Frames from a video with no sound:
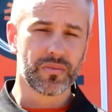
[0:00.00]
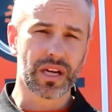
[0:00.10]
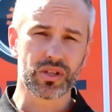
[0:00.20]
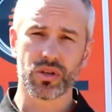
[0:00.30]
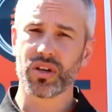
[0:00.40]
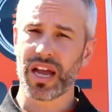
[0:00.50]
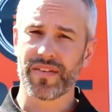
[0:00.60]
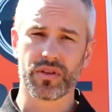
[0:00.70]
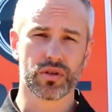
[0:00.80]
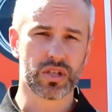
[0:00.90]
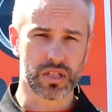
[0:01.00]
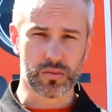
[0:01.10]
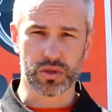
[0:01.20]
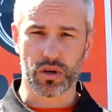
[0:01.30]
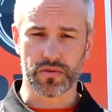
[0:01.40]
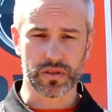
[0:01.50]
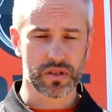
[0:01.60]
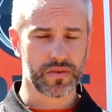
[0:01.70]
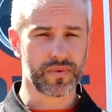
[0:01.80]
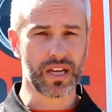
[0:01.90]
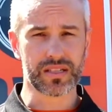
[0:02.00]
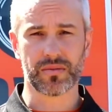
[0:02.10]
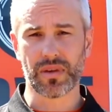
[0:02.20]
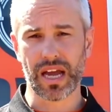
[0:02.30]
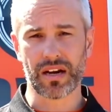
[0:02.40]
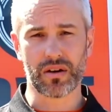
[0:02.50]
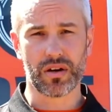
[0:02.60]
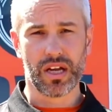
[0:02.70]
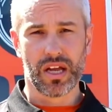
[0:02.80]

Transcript: Make sure you're having your system serviced. Doesn't matter